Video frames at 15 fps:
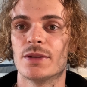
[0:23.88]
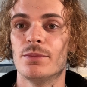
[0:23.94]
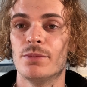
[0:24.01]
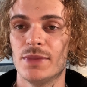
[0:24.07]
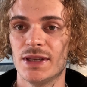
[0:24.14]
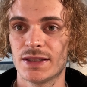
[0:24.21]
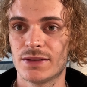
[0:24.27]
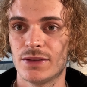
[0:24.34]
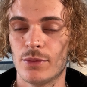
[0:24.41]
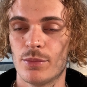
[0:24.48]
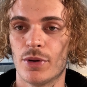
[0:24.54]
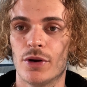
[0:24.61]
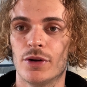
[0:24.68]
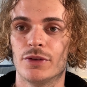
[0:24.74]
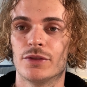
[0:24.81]
miss the
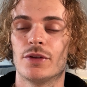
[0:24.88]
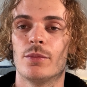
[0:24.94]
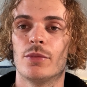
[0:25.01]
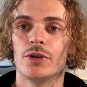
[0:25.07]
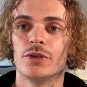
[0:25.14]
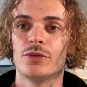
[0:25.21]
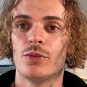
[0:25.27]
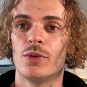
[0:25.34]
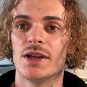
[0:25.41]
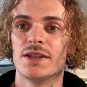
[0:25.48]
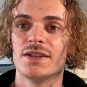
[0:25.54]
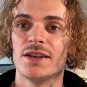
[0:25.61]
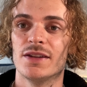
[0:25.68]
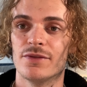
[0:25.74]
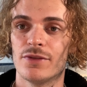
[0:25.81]
point about
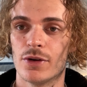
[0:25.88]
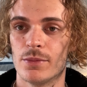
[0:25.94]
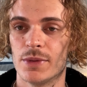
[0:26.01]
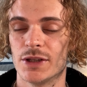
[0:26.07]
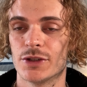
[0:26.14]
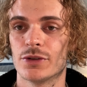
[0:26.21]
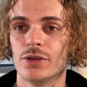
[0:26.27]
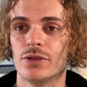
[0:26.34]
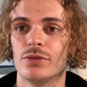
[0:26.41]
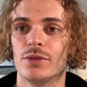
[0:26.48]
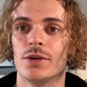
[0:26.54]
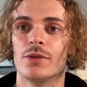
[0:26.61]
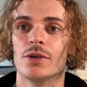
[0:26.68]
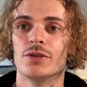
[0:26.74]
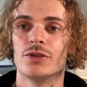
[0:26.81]
what information
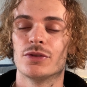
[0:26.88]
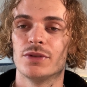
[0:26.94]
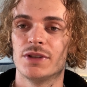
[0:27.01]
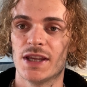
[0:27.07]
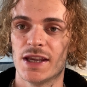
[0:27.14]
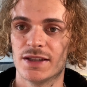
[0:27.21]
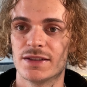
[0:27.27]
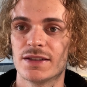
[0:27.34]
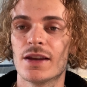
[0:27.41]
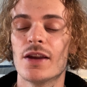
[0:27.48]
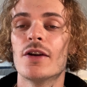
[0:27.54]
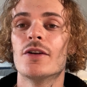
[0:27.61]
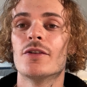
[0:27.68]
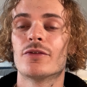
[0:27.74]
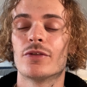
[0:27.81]
we want to get
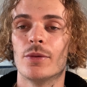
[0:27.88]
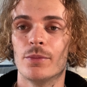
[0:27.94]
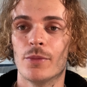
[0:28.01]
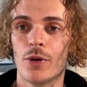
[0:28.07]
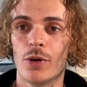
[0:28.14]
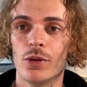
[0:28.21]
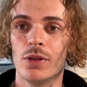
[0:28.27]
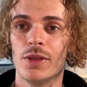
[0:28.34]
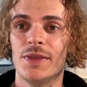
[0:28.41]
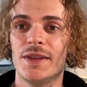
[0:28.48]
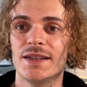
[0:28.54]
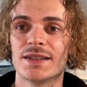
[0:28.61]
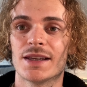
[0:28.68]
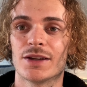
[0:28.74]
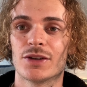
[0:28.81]
from all
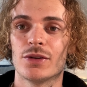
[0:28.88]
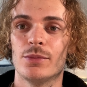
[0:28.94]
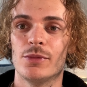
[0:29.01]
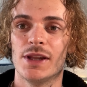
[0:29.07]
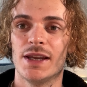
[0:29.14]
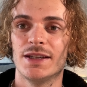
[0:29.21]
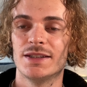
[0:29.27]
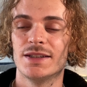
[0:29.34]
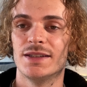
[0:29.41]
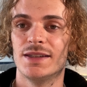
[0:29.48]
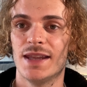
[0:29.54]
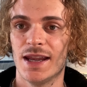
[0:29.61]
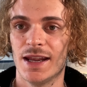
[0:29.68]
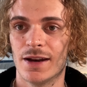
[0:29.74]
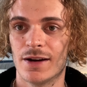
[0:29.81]
this accumulated
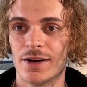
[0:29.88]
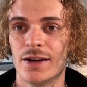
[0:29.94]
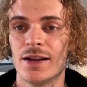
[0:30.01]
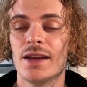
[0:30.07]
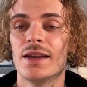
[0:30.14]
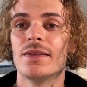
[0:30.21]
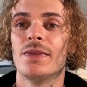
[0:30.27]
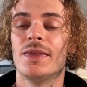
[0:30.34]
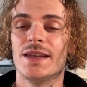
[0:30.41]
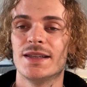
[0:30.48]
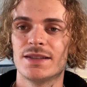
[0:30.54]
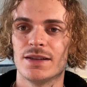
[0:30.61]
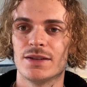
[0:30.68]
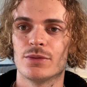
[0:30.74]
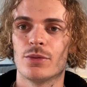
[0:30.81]
data.
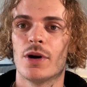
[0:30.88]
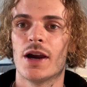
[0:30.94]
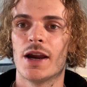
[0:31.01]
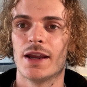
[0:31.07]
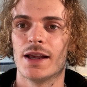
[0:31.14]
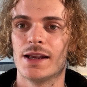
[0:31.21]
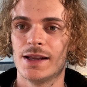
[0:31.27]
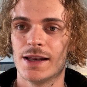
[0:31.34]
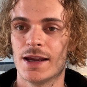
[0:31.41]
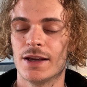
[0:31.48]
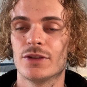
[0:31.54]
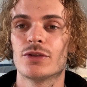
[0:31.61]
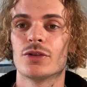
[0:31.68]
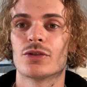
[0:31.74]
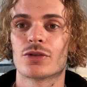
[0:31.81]
This is why I
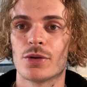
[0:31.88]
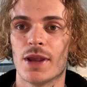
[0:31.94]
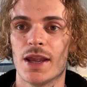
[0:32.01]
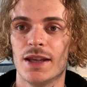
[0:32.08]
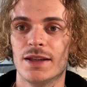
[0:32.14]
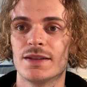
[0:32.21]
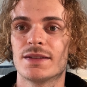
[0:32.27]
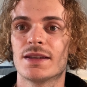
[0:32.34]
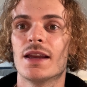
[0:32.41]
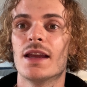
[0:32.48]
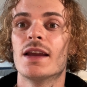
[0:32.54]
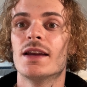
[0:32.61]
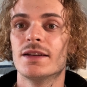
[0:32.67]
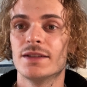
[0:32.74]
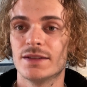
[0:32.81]
like to create
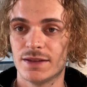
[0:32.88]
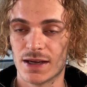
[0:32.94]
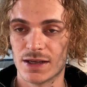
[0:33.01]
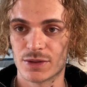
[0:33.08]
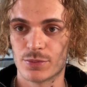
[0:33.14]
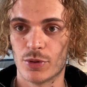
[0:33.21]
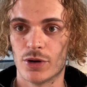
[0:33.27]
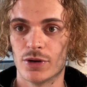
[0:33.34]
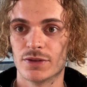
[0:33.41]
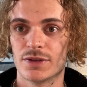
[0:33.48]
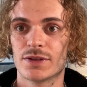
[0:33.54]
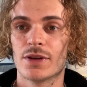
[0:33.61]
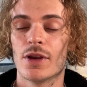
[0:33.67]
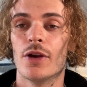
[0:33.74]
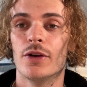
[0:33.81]

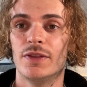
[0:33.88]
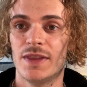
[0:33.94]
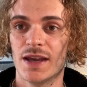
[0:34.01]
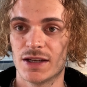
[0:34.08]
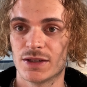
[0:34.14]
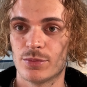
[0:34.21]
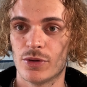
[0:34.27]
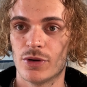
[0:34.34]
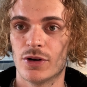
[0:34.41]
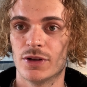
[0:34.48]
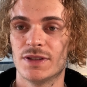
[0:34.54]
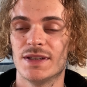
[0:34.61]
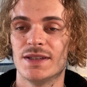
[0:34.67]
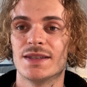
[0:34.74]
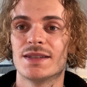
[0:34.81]
dashboards. A
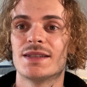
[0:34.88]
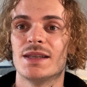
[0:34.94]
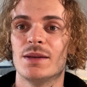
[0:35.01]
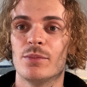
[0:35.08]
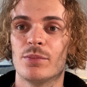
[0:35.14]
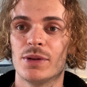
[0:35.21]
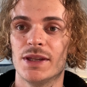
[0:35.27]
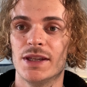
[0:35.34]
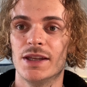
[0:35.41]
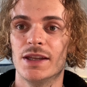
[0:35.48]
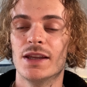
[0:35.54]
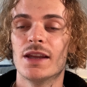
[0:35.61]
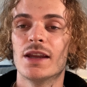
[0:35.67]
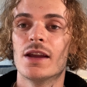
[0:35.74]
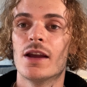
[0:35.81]
dashboard is
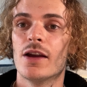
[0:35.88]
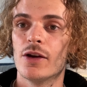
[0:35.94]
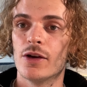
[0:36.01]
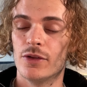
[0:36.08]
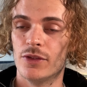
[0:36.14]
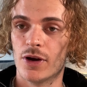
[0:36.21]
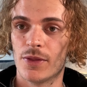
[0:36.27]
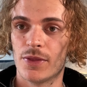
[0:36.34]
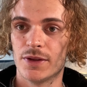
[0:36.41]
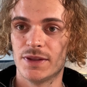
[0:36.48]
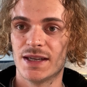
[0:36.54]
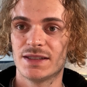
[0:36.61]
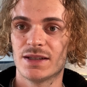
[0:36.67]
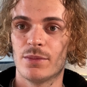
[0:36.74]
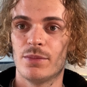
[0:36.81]
simply another
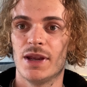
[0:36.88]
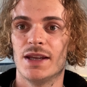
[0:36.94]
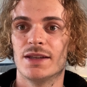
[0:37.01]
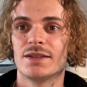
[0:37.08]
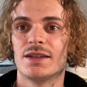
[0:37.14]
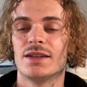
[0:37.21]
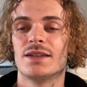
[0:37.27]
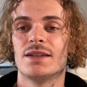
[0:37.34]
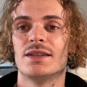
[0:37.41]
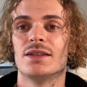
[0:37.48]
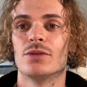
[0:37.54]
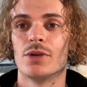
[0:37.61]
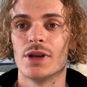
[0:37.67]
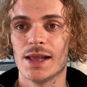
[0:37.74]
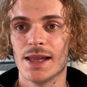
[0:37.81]
database that
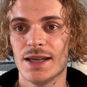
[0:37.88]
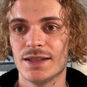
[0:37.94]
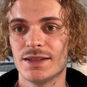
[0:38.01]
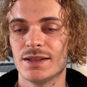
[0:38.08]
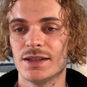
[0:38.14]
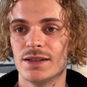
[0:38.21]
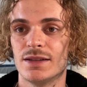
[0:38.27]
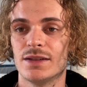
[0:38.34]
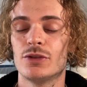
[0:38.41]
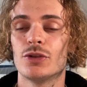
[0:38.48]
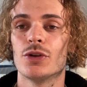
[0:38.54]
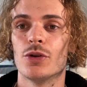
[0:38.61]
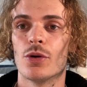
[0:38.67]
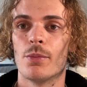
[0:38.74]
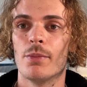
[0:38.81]
is related
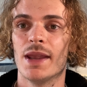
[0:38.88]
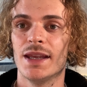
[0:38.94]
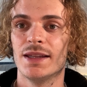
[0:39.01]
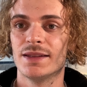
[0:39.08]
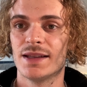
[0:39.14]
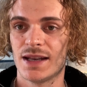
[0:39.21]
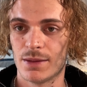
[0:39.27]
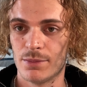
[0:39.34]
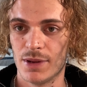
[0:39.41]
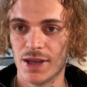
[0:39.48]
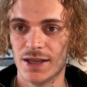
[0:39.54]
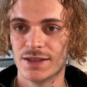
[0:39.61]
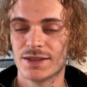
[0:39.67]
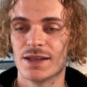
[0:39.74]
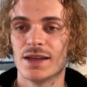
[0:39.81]
to your main
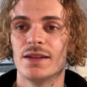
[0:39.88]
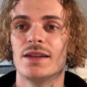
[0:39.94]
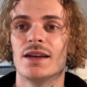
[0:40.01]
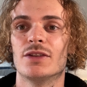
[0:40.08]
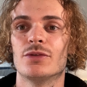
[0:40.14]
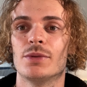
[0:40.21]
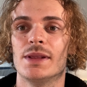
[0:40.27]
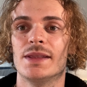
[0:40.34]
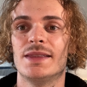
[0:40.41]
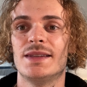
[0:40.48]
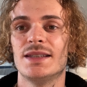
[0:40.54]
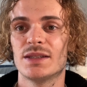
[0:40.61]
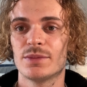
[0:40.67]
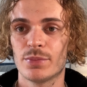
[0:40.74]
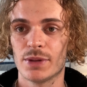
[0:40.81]
database and that will
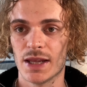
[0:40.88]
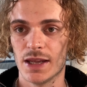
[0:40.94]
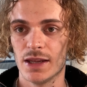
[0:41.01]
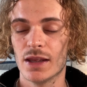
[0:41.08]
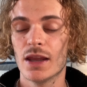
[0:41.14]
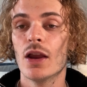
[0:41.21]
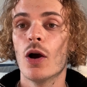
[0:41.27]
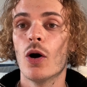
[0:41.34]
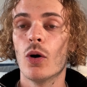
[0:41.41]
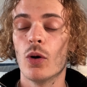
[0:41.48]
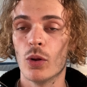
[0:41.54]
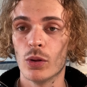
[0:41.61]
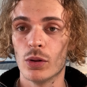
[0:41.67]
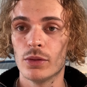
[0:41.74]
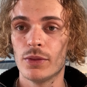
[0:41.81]
display
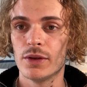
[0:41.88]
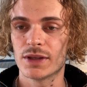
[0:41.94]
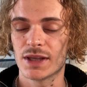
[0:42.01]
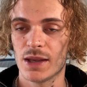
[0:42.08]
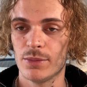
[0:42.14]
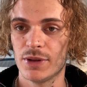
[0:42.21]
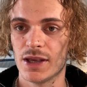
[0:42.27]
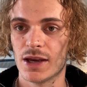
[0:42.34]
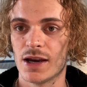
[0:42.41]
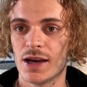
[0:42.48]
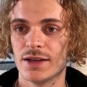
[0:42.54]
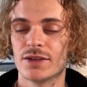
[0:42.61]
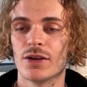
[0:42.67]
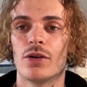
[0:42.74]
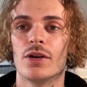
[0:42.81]
all the
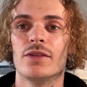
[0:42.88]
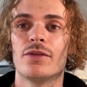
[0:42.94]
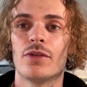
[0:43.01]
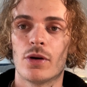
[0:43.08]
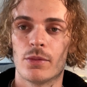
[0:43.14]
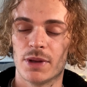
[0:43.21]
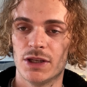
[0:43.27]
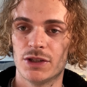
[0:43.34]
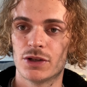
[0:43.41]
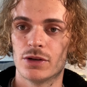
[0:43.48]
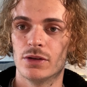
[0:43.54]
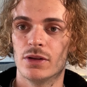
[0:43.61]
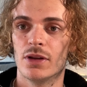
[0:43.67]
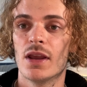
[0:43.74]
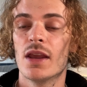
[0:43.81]
KPIs or
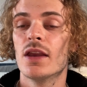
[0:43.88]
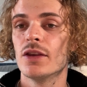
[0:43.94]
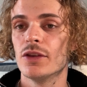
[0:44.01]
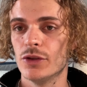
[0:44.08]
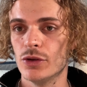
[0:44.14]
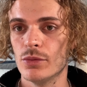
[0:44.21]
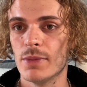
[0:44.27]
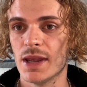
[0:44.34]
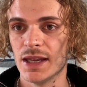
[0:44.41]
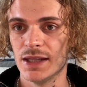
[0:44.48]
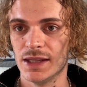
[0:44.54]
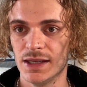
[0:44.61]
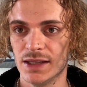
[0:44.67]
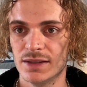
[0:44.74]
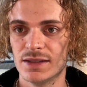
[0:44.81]
information you may
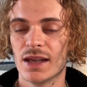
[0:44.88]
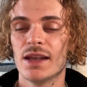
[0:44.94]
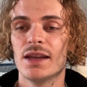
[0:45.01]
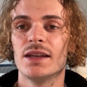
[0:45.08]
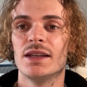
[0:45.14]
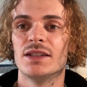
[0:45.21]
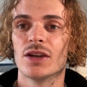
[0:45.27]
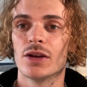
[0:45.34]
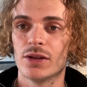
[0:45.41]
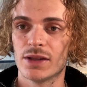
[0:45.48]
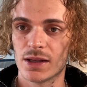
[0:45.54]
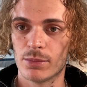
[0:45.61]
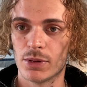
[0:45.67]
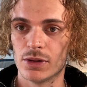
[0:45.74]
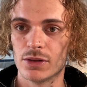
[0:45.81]
need. It
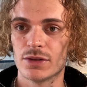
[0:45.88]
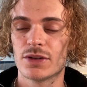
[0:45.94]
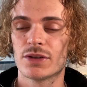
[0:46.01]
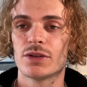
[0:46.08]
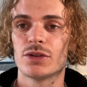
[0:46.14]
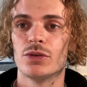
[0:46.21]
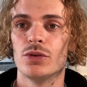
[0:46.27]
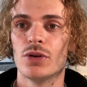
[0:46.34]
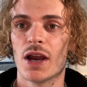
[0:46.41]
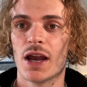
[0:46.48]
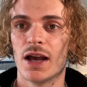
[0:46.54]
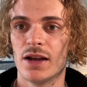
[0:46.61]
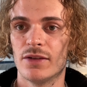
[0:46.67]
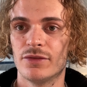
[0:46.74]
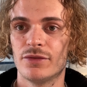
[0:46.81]
enables to
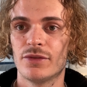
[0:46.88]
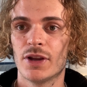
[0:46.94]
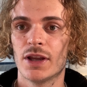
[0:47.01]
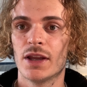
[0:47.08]
have